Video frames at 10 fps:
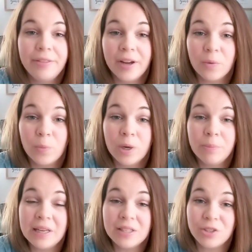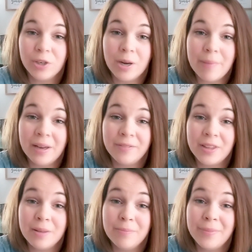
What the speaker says: There will be a certain amount of them